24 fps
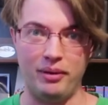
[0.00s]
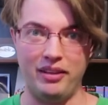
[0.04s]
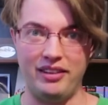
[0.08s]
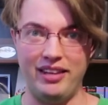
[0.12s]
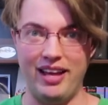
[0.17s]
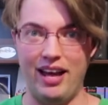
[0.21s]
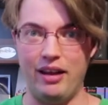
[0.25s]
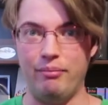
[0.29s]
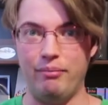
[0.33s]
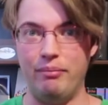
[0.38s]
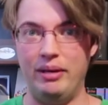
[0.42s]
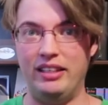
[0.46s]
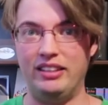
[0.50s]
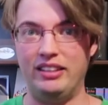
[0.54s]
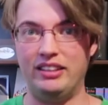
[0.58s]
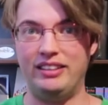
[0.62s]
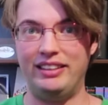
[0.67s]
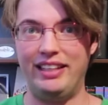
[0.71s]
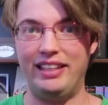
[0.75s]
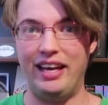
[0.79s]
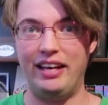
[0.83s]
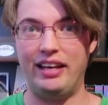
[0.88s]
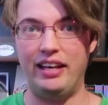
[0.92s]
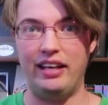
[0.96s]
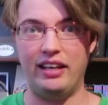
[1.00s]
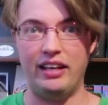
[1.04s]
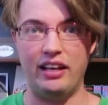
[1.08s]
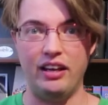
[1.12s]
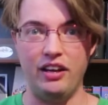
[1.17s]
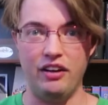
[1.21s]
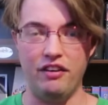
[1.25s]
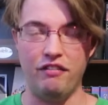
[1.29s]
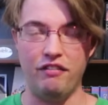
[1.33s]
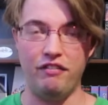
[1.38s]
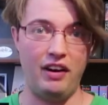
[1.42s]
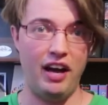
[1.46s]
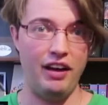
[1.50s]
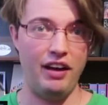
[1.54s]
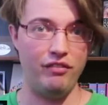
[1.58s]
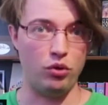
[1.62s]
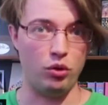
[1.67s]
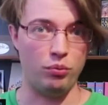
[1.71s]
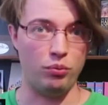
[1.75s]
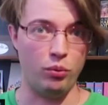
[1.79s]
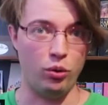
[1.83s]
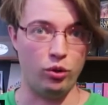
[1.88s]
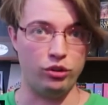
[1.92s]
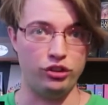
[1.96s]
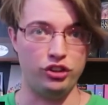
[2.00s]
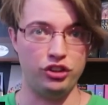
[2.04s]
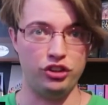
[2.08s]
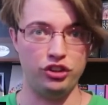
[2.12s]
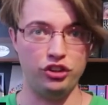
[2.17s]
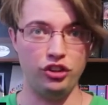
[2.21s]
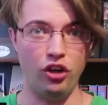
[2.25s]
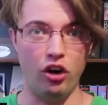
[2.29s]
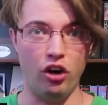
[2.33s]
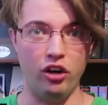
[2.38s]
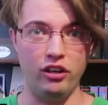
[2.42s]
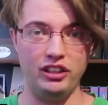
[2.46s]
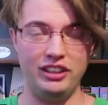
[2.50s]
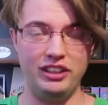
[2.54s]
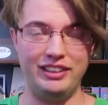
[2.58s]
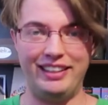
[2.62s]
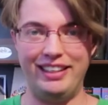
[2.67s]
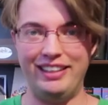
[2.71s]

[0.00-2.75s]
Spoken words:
and that means getting 5 or more stars